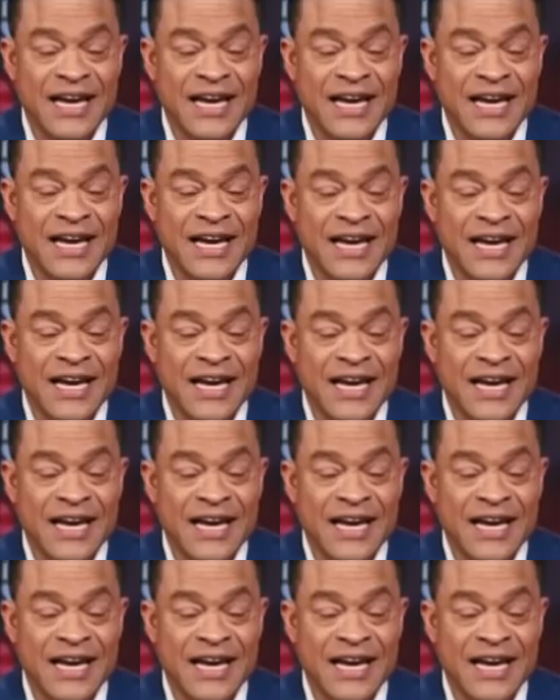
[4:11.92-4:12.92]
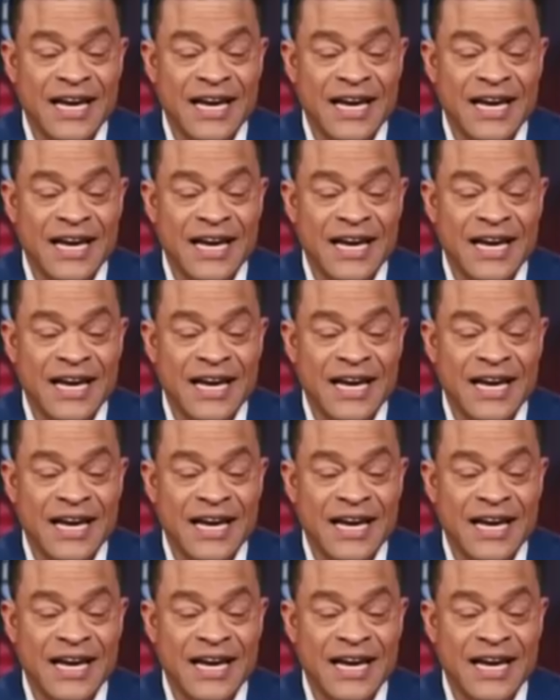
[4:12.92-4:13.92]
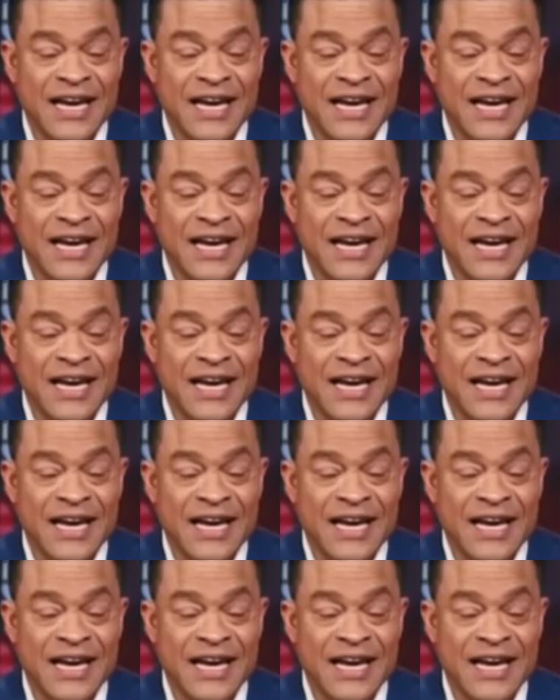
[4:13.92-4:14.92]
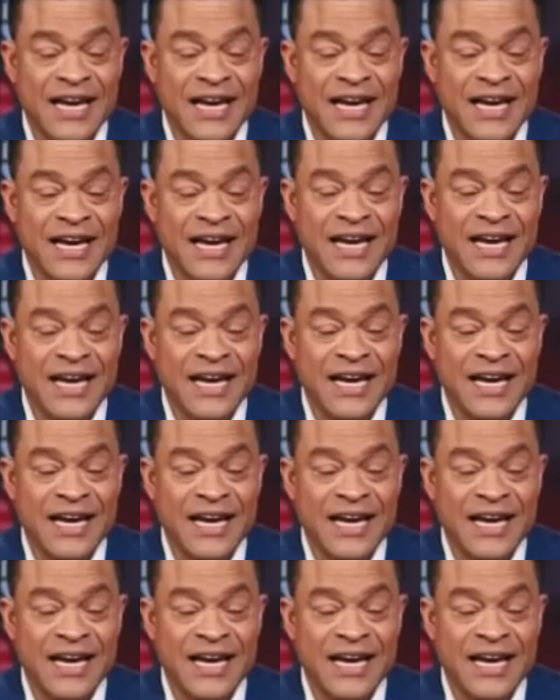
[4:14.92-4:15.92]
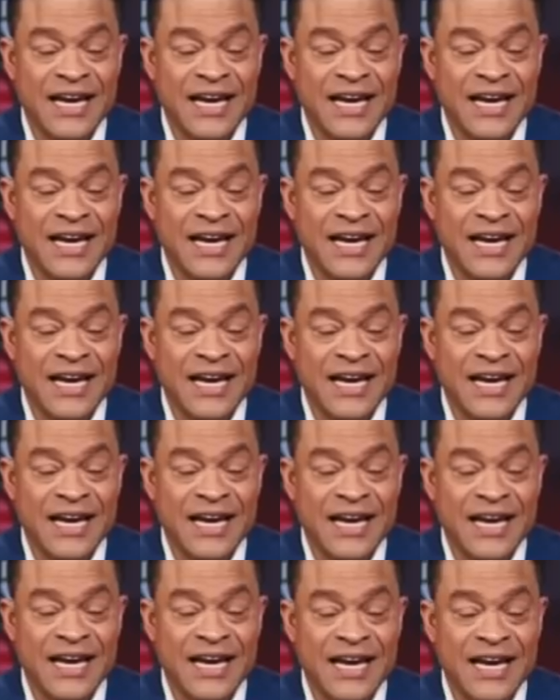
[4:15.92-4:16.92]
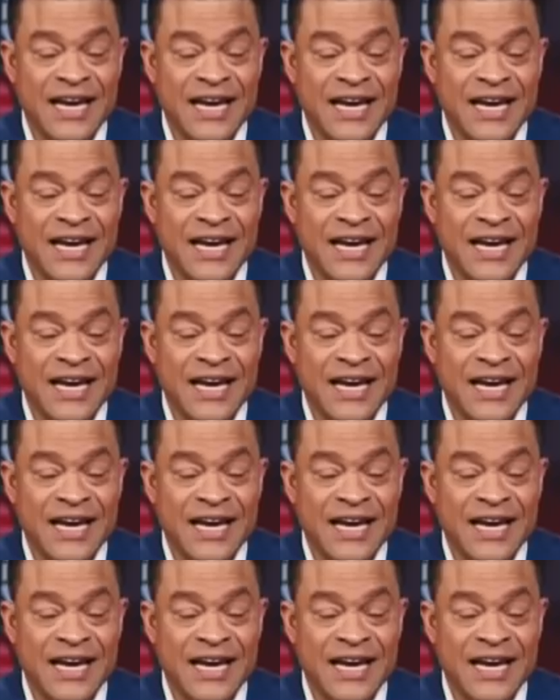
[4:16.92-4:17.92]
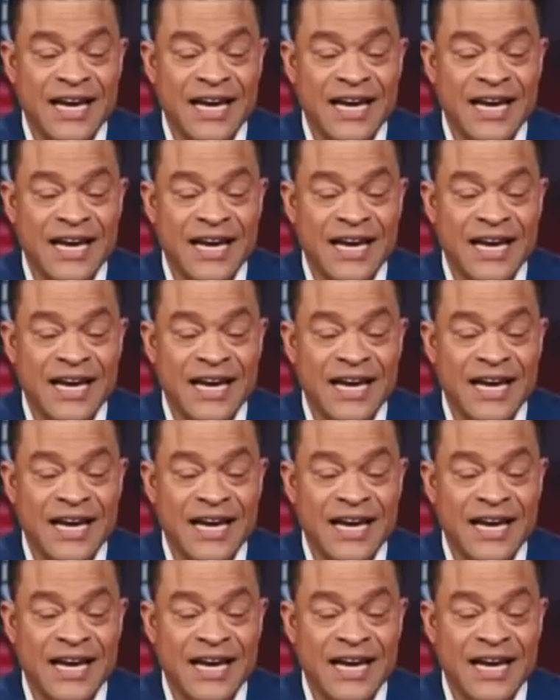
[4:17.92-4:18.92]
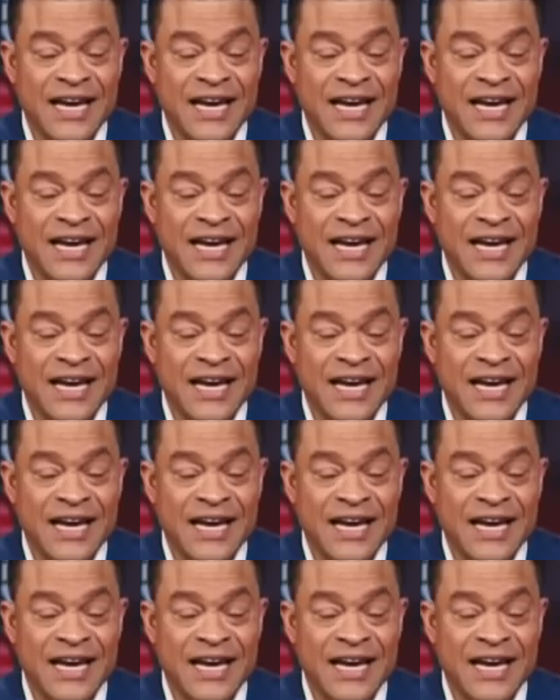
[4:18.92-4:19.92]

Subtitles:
[no speech]